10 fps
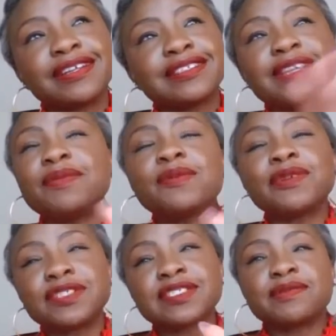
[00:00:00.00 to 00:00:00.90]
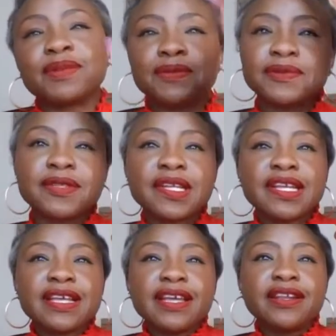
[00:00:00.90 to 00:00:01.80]
some people are just some people,
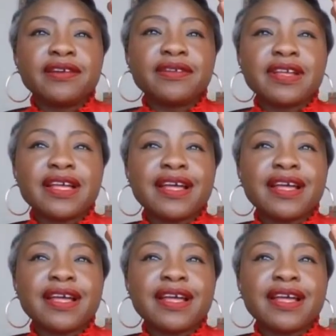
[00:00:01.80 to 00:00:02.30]
you know.